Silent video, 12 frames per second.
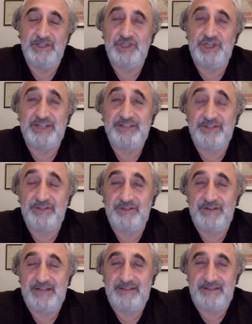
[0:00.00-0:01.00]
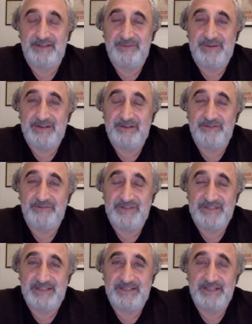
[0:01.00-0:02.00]
gender and theoretical
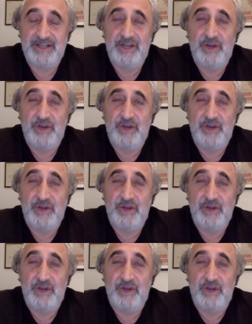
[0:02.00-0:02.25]
physics,